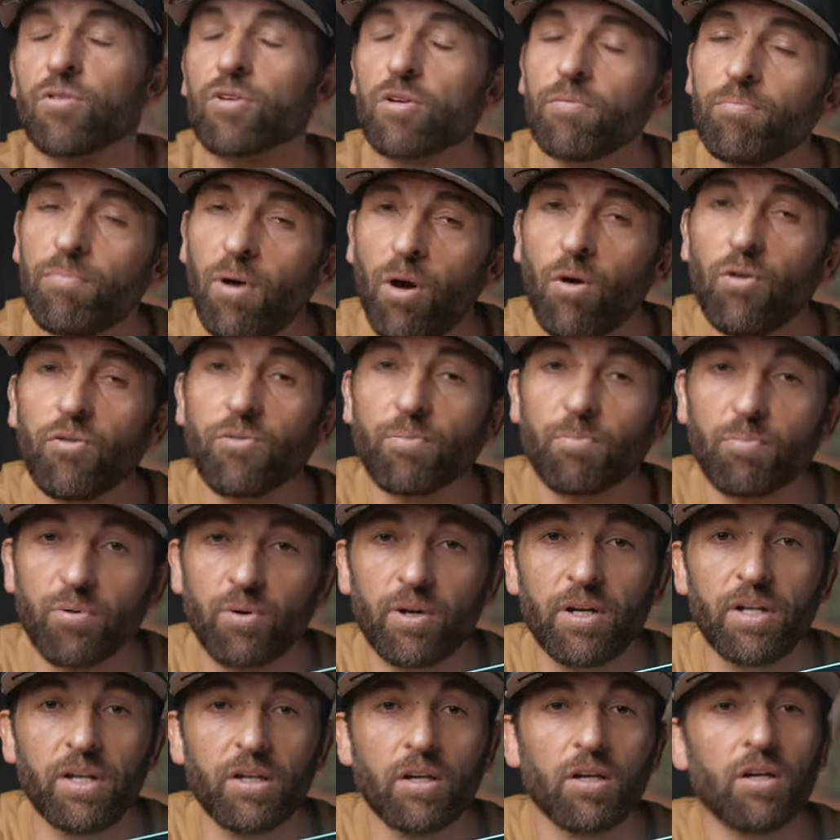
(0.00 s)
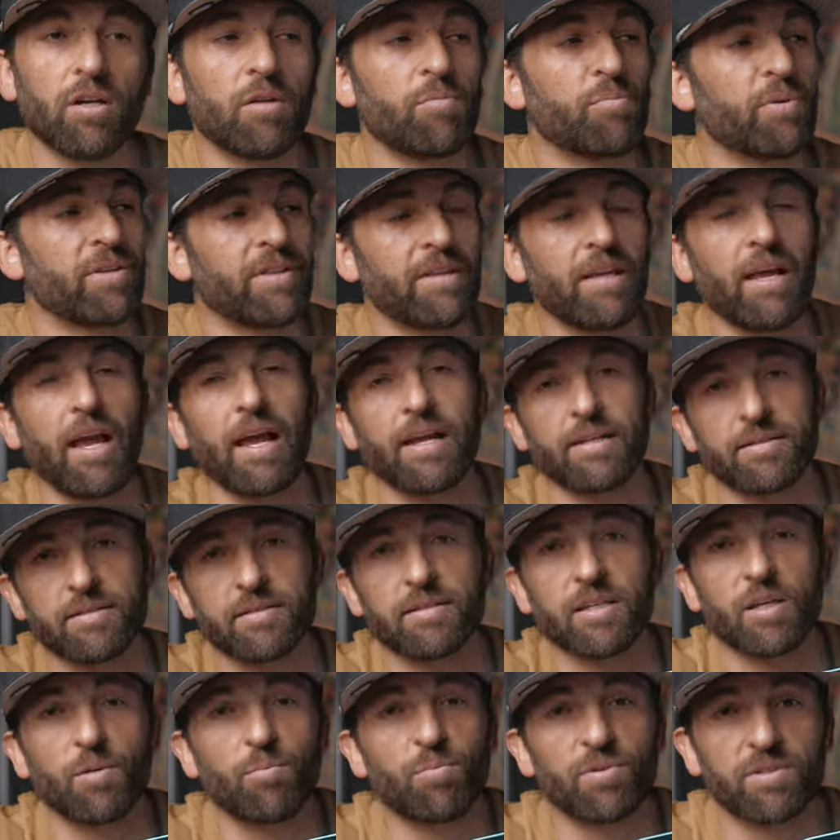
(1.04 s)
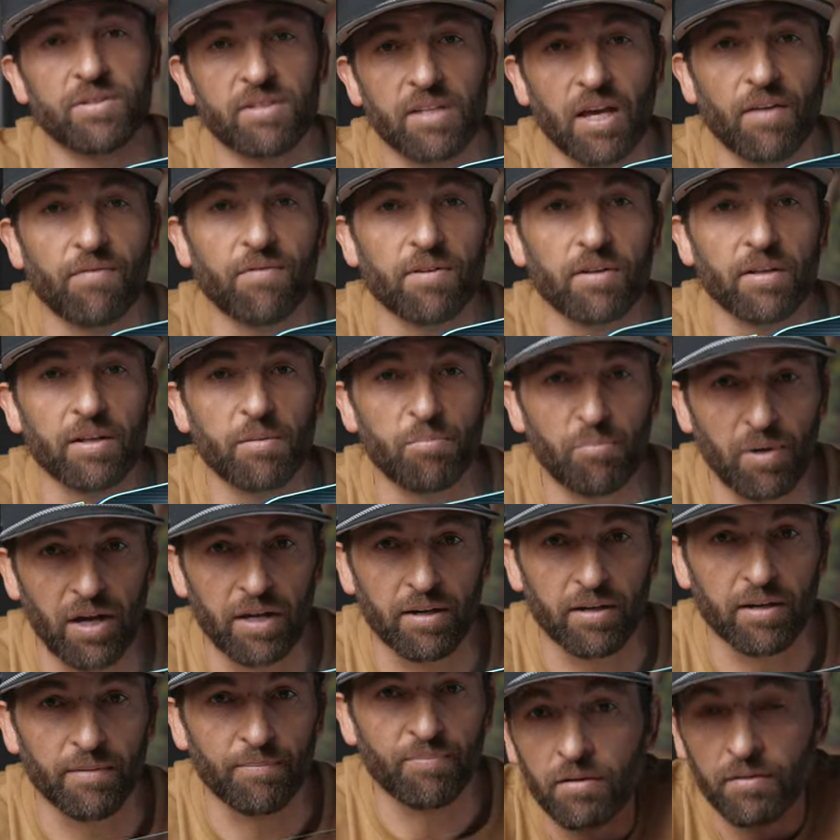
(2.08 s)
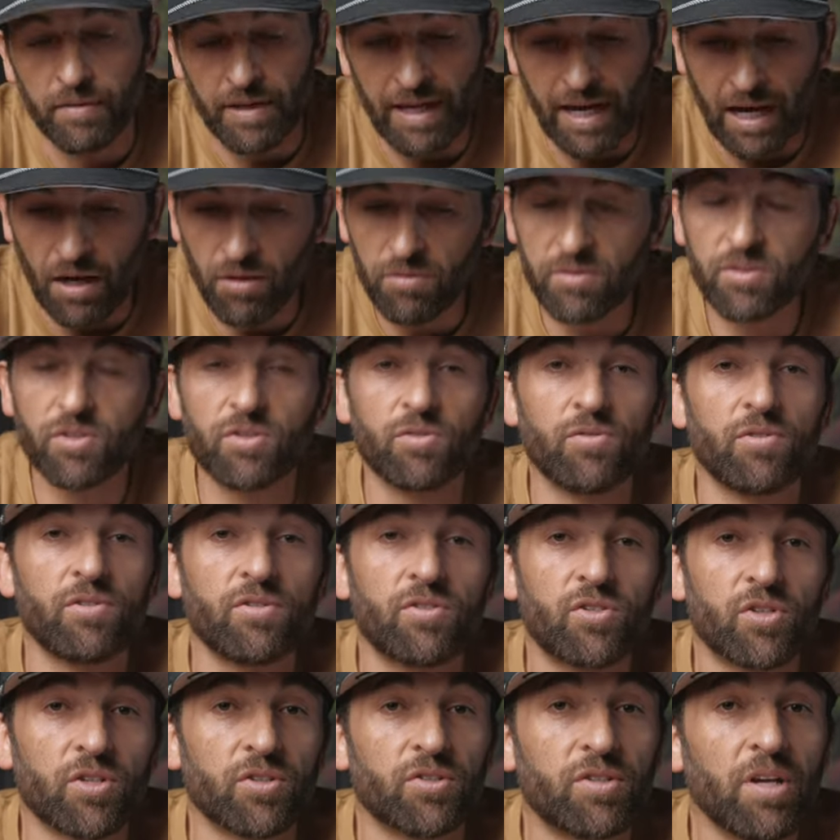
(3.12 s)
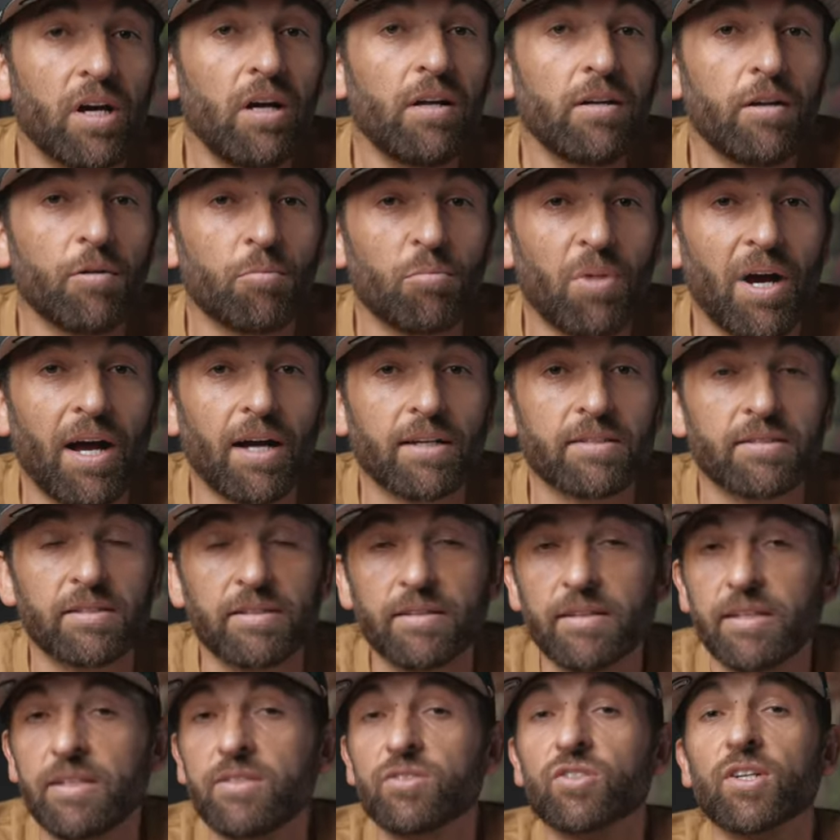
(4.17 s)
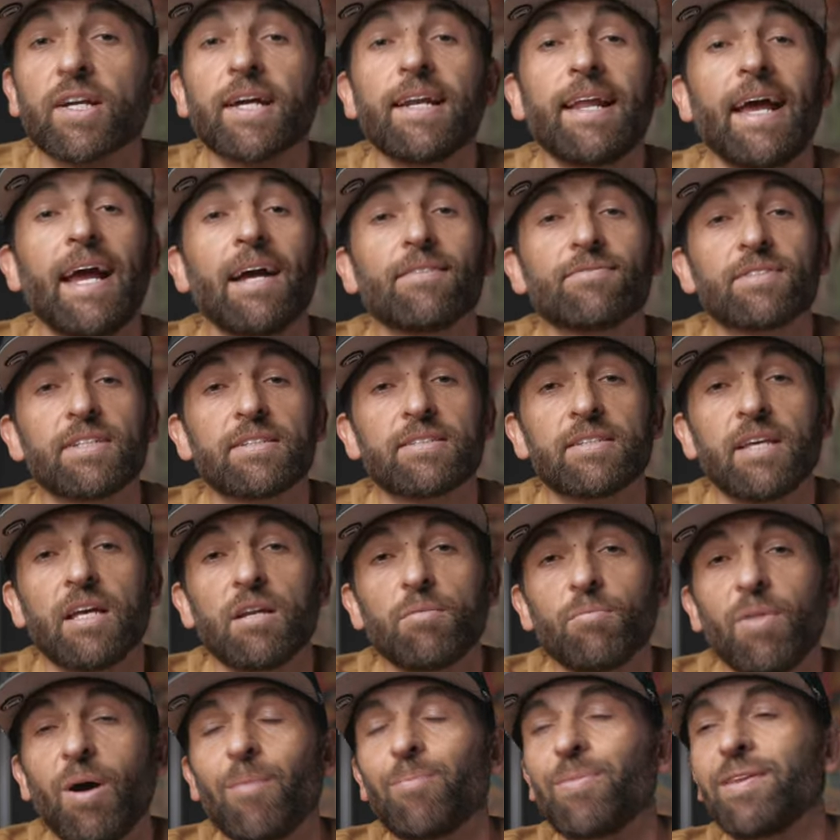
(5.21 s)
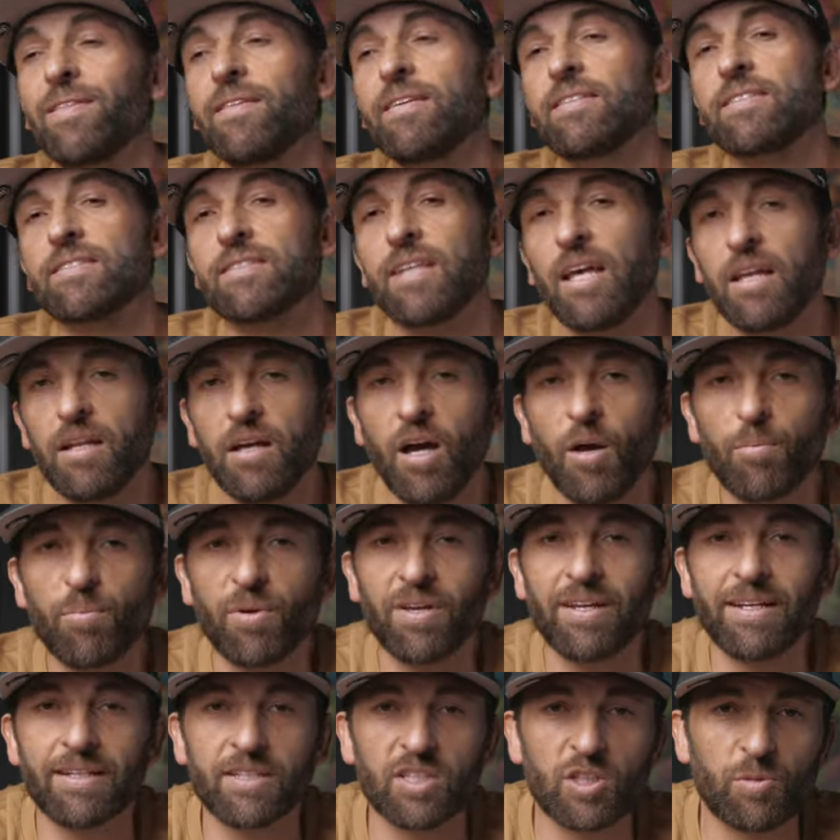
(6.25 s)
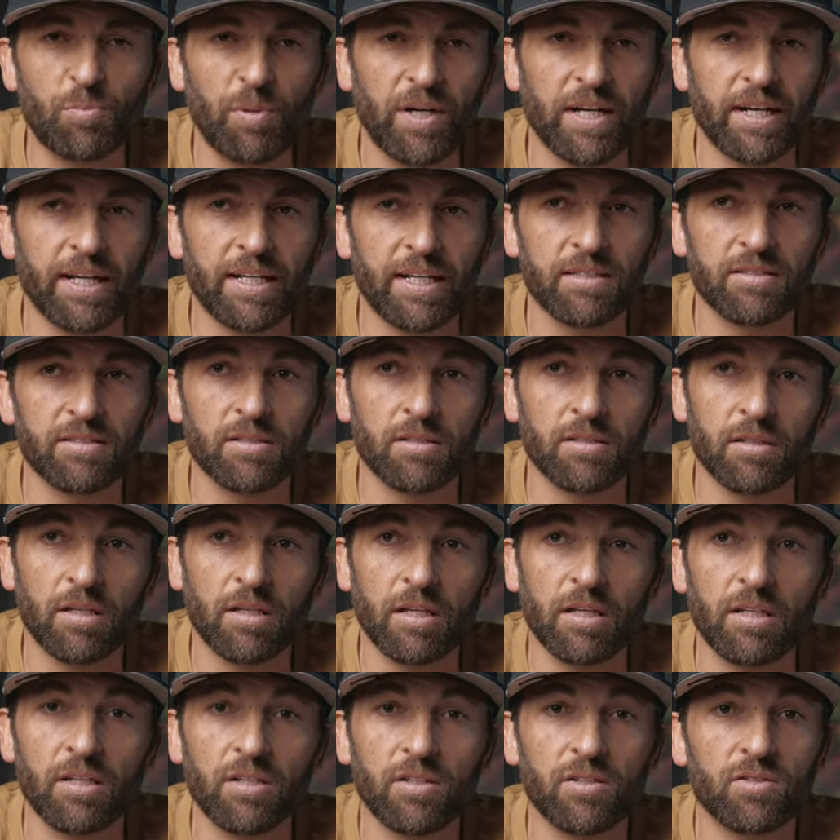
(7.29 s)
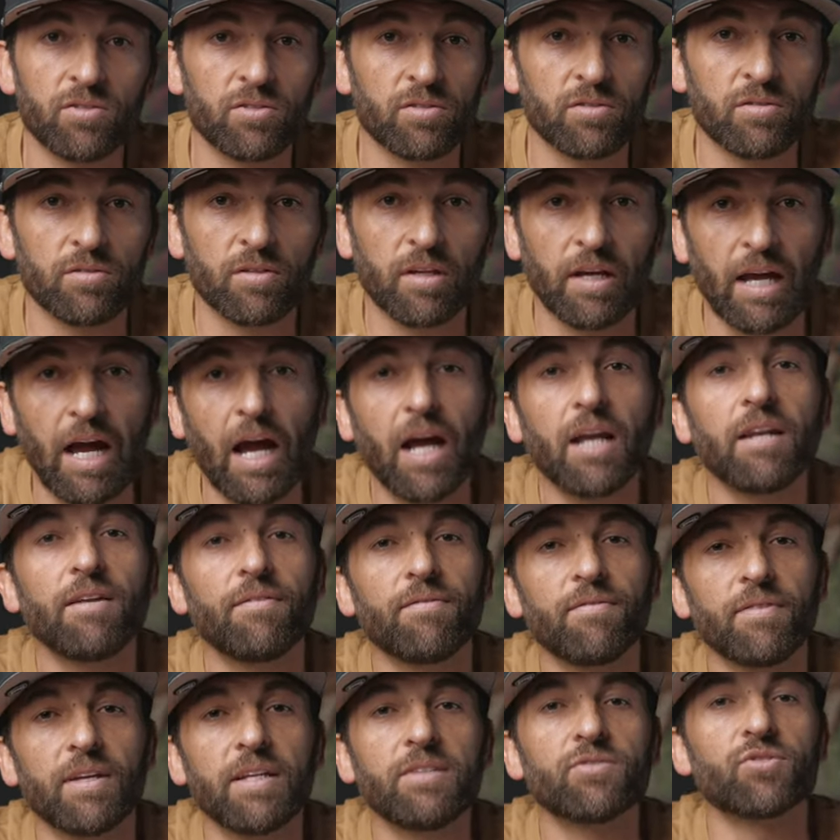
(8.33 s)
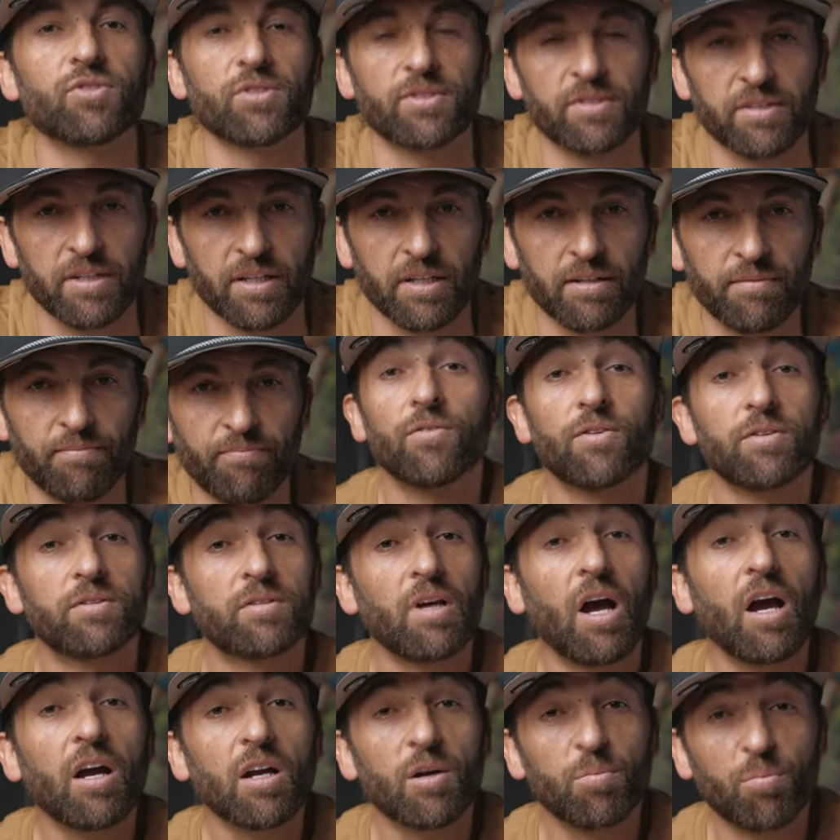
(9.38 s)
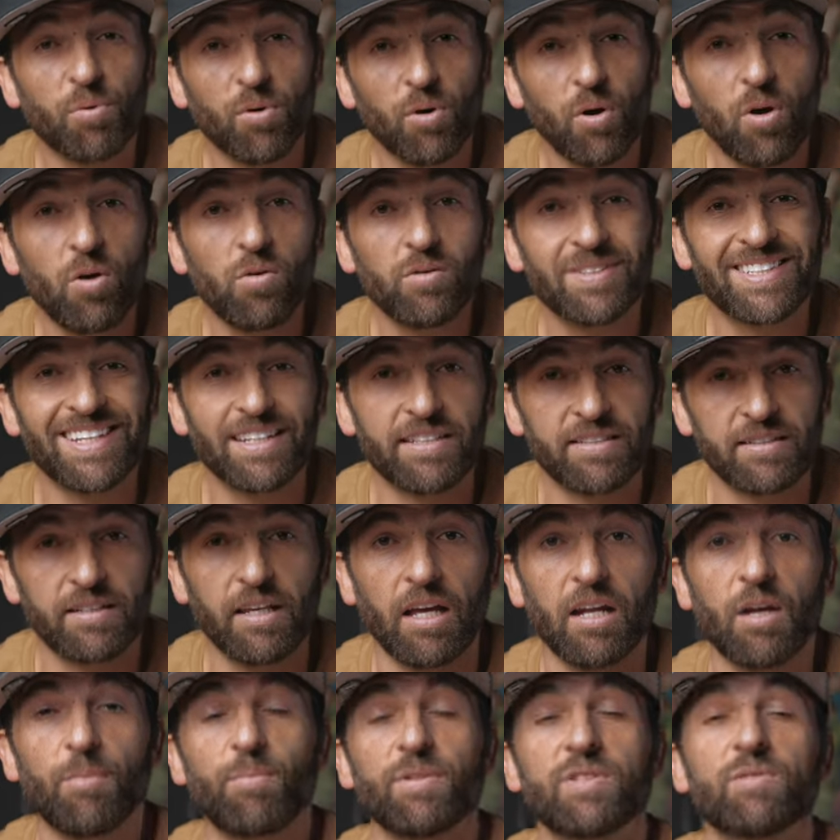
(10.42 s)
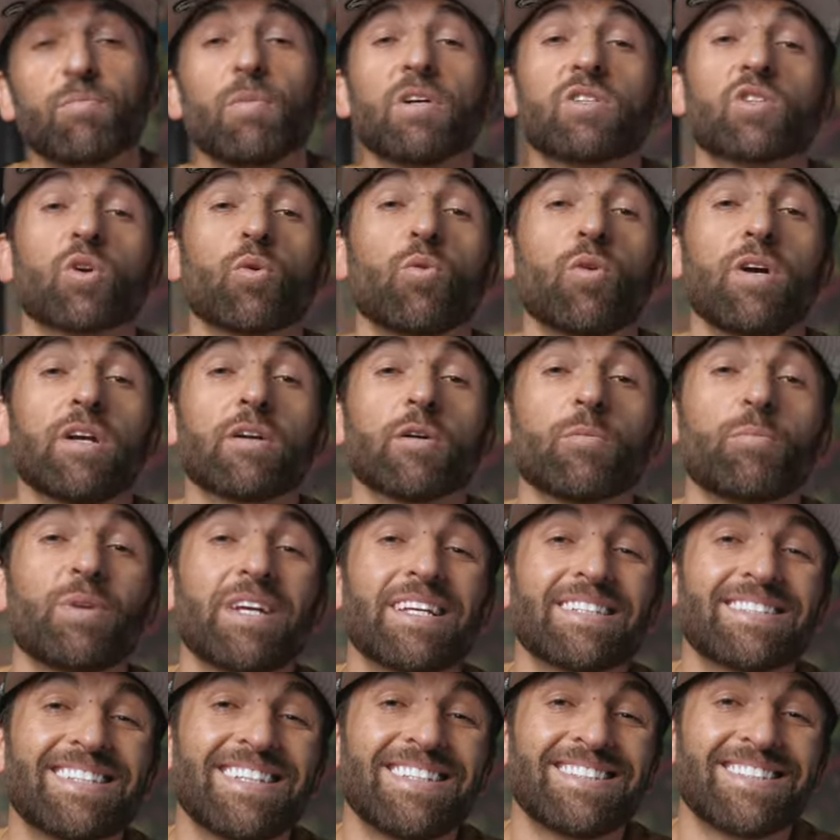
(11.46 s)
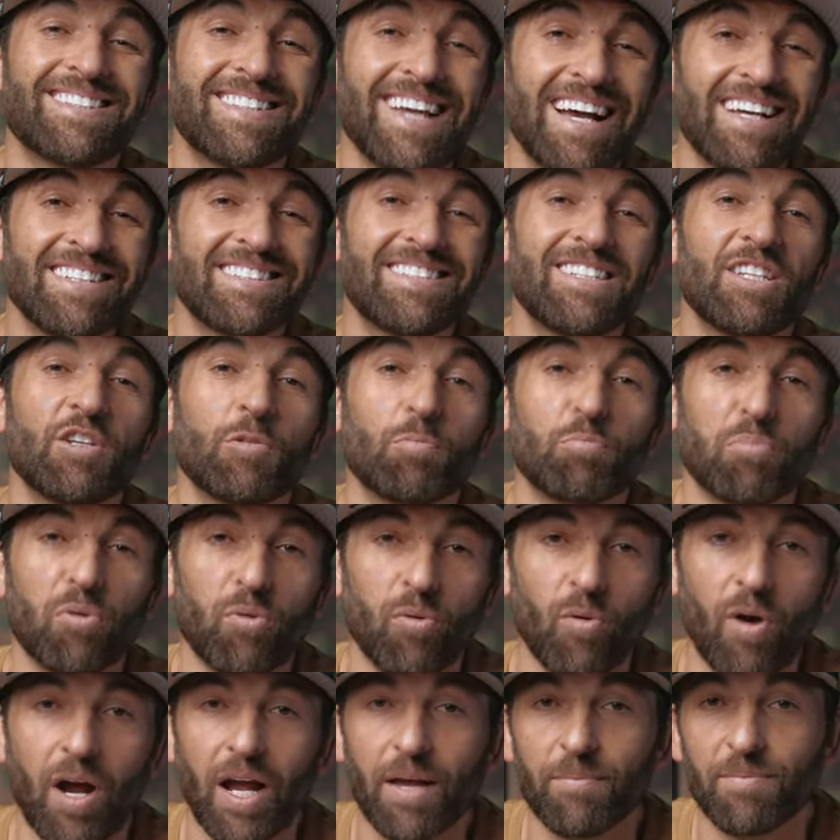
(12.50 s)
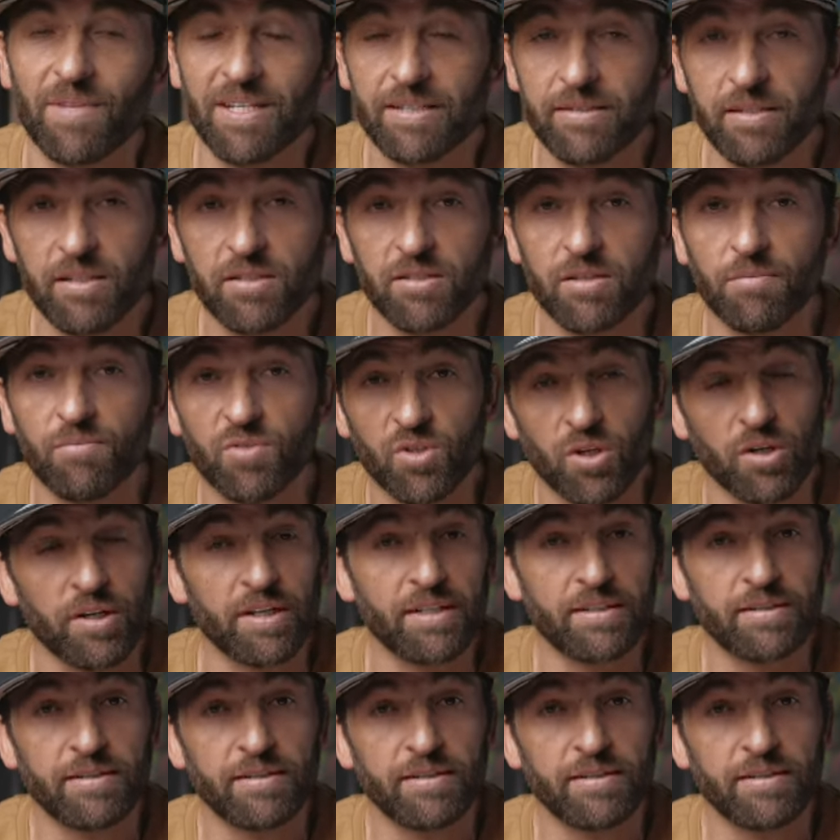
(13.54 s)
They're both pretty good, but the 8Sleep is definitely better. Now, as soon as you're done unboxing these, you're gonna have to set them up. And the setup experience is kind of interesting. The DockPro's setup is much quicker because it doesn't prime the system during